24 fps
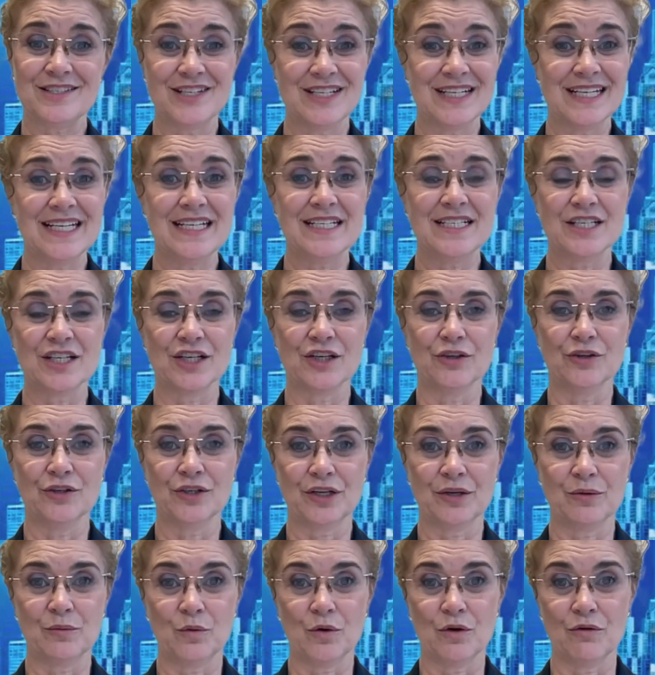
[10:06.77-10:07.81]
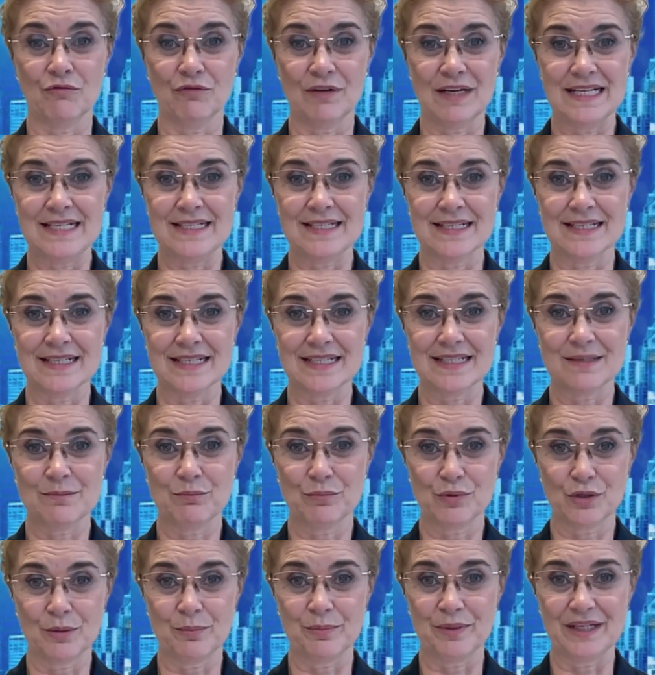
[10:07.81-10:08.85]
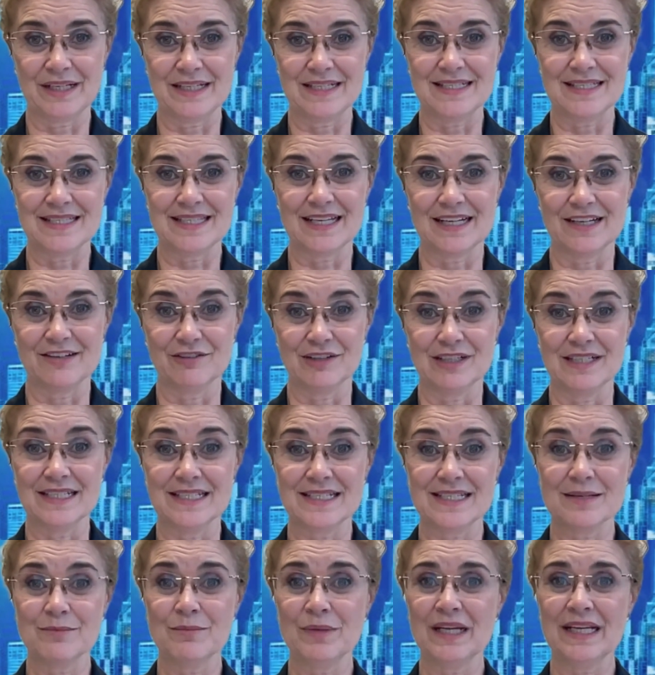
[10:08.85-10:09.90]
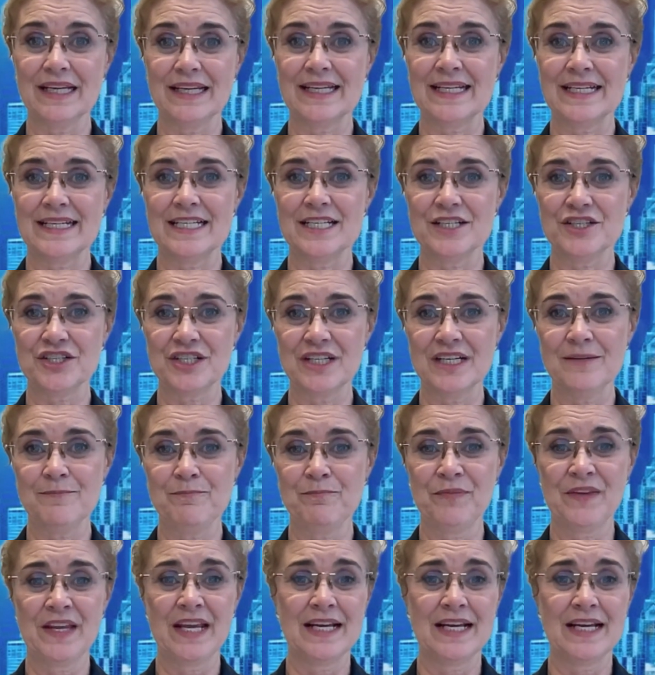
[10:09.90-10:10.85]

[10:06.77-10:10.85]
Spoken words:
you need to look at what recent properties that are in similar condition,